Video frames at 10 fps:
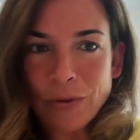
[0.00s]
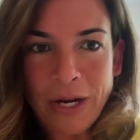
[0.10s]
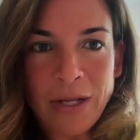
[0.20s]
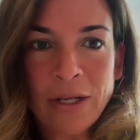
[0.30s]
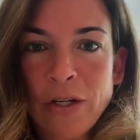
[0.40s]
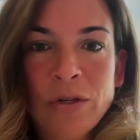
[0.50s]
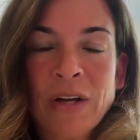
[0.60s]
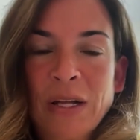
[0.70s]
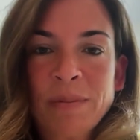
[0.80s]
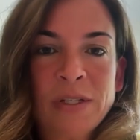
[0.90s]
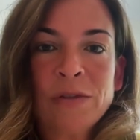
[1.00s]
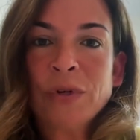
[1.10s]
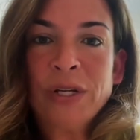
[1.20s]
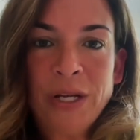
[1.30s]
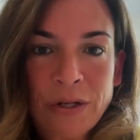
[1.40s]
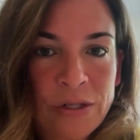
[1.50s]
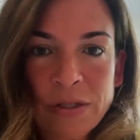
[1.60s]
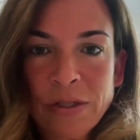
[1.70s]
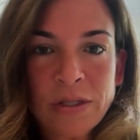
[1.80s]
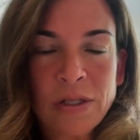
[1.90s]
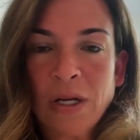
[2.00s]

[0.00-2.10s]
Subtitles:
right? Like you developed this for years.